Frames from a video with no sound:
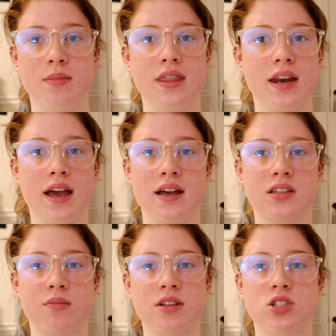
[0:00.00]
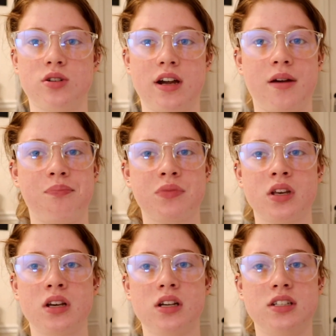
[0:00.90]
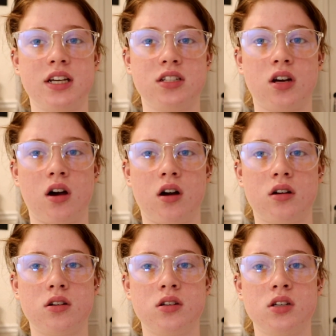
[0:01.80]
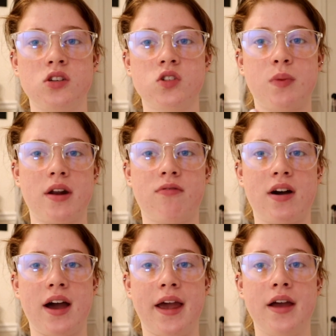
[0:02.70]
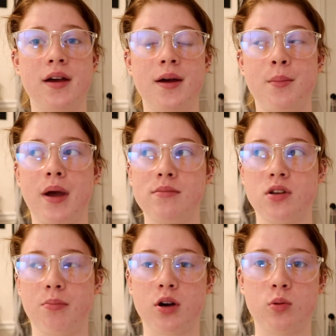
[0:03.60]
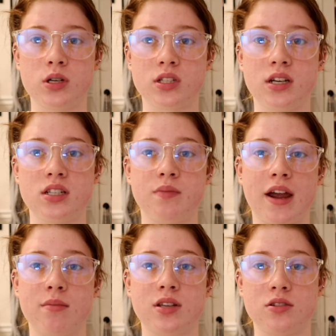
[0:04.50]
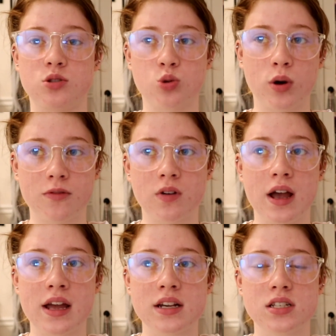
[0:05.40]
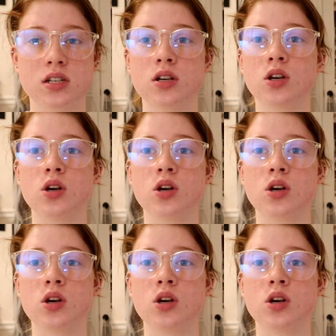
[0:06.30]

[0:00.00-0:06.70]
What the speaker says: And then it has like my Instagram, TikTok, Spotify, my Amazon book wish list, my Amazon storefront,